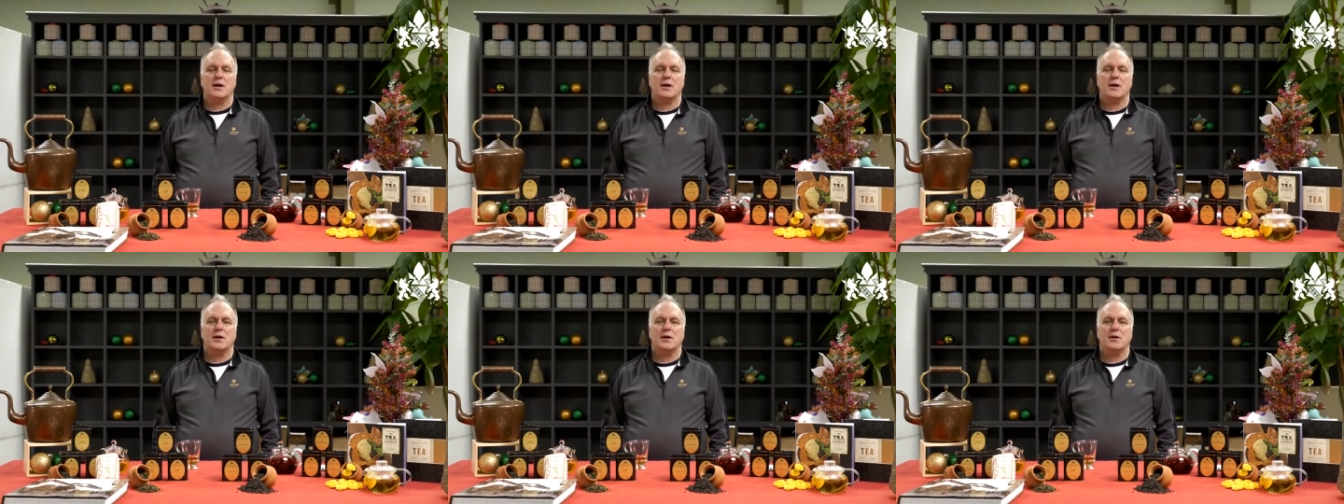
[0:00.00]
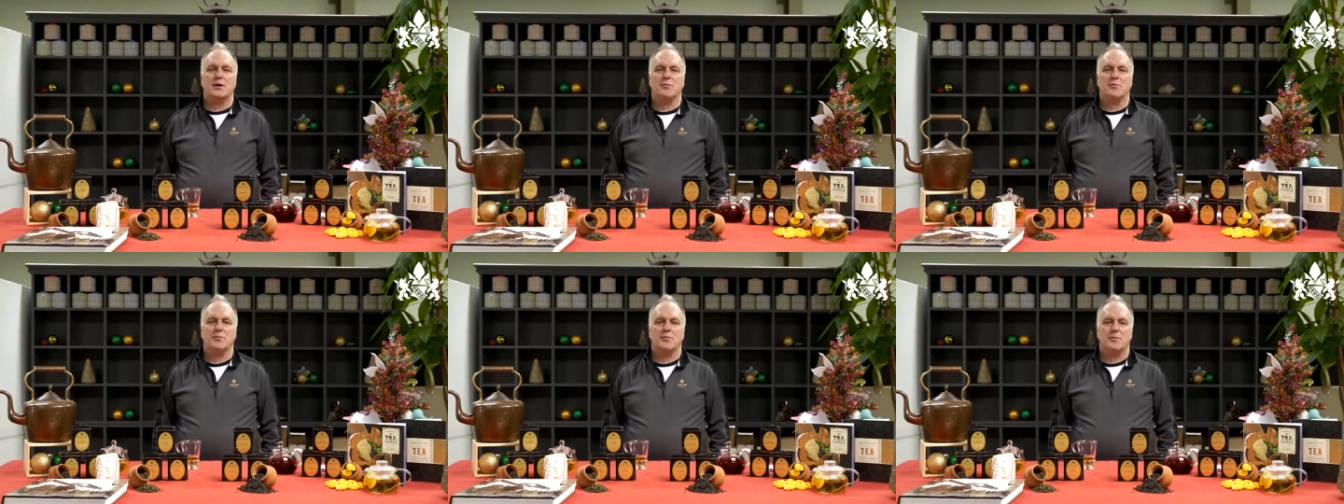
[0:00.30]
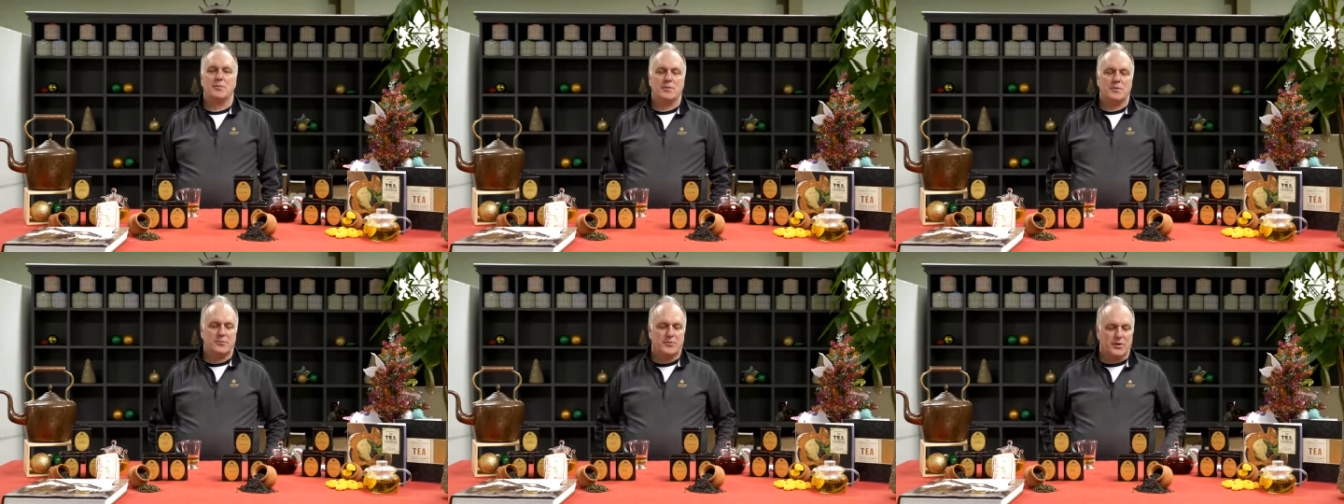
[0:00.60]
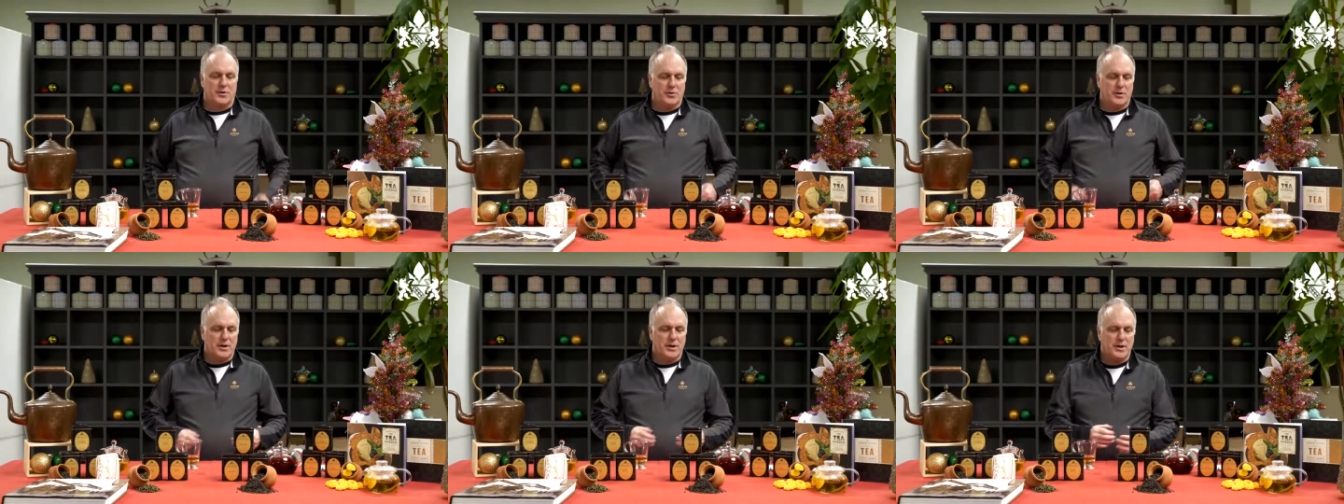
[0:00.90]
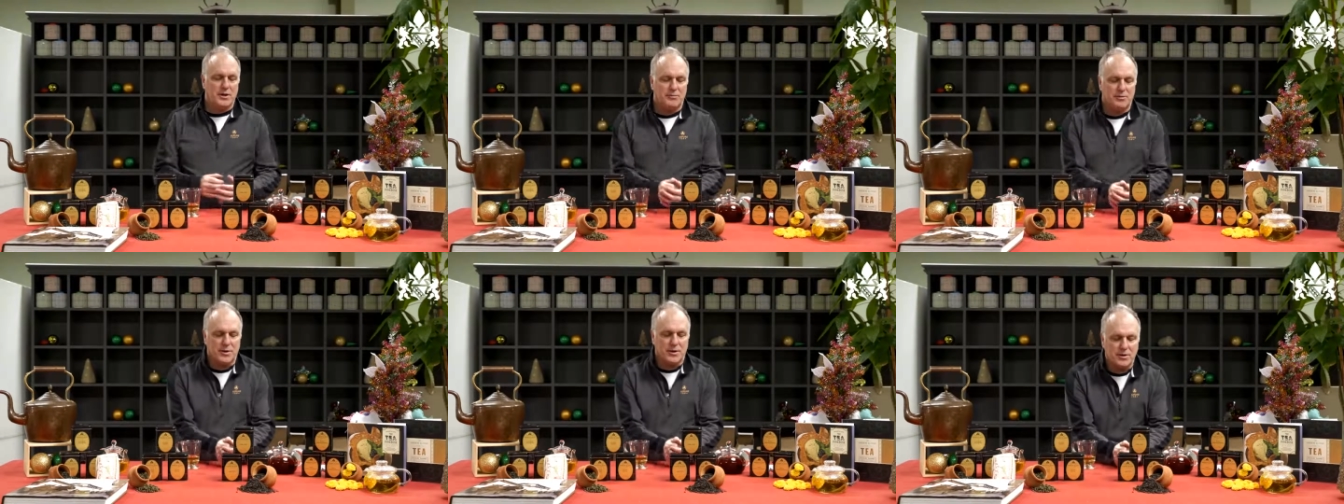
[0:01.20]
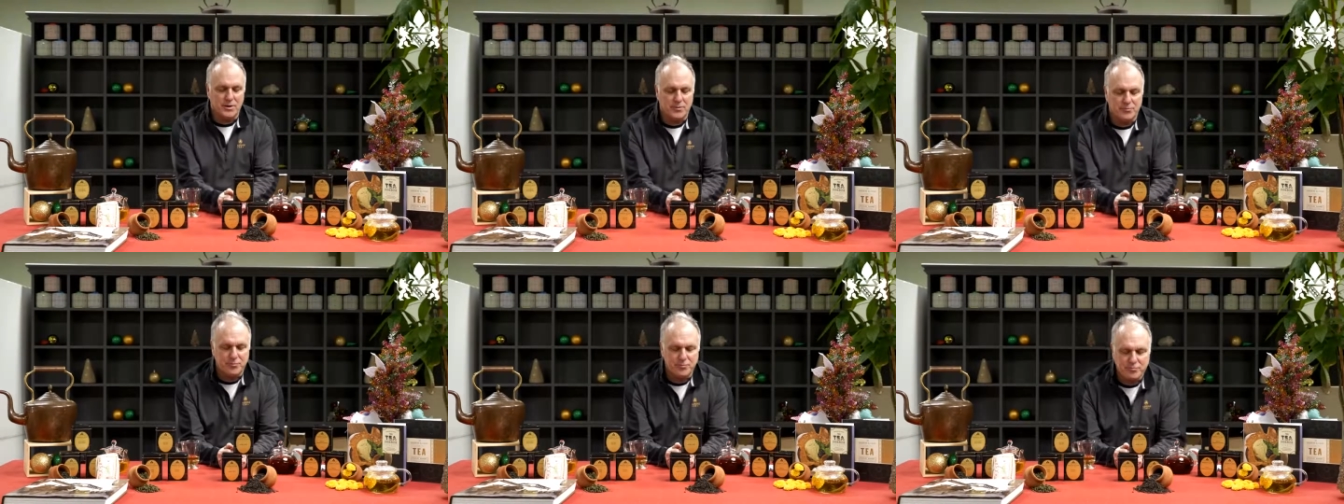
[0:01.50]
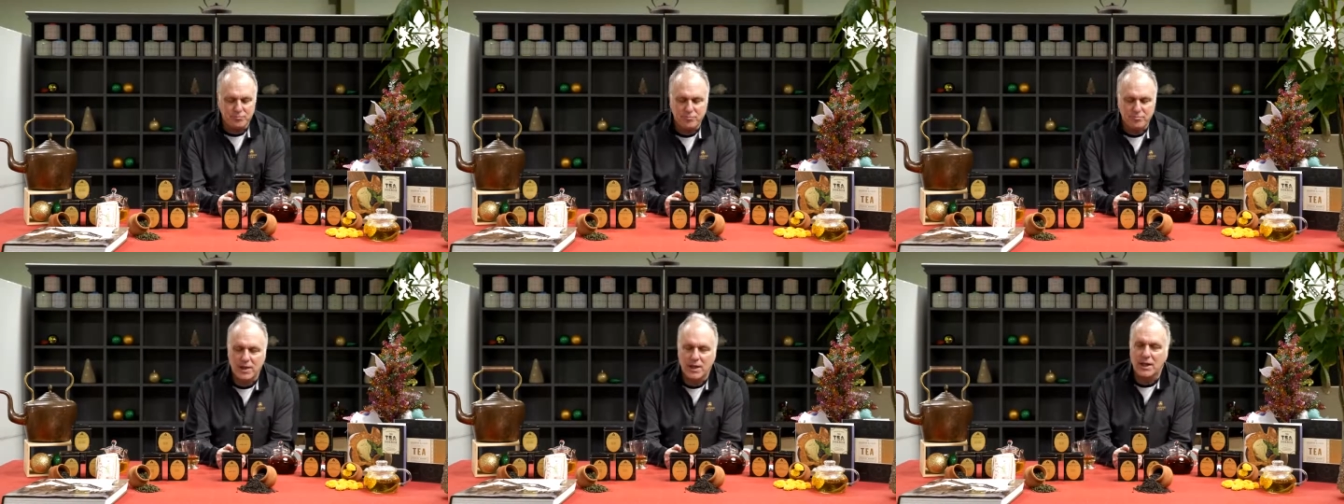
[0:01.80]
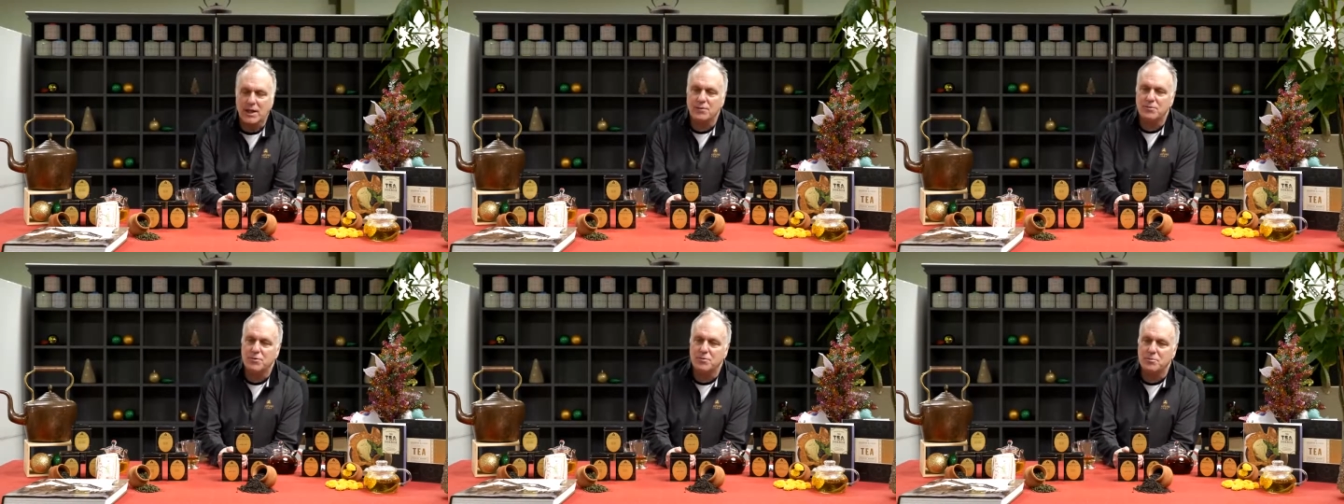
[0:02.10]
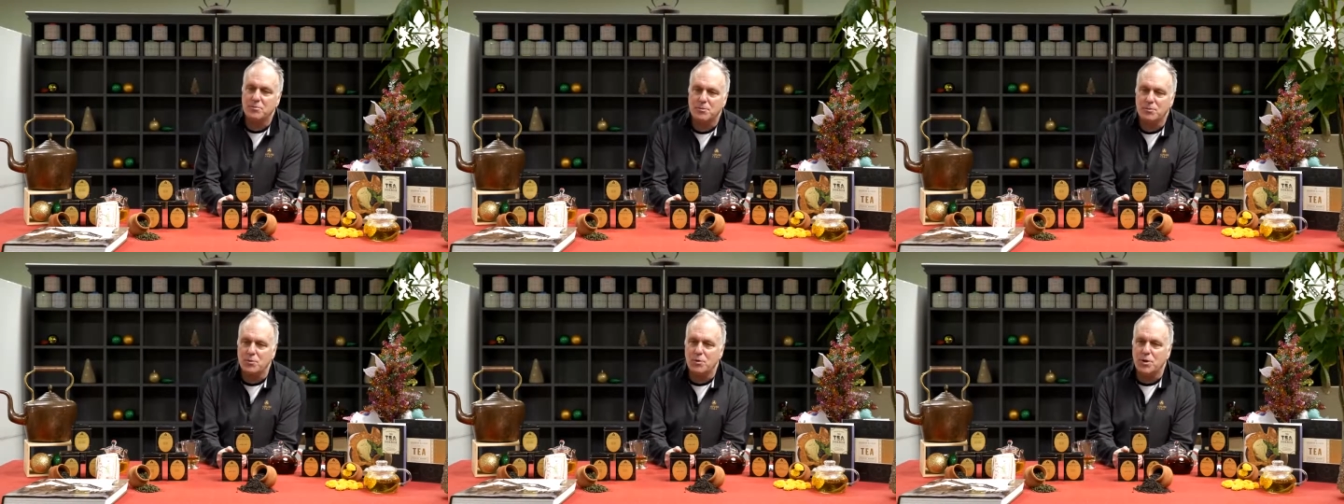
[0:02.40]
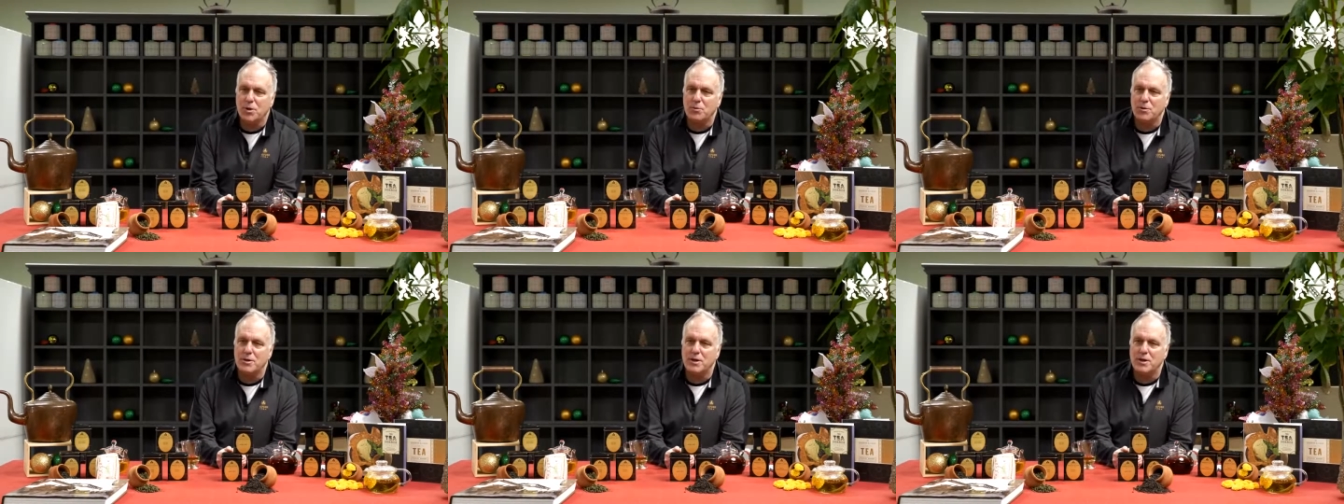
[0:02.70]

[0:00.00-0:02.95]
So in any event, I'll have to remember who I went down there with.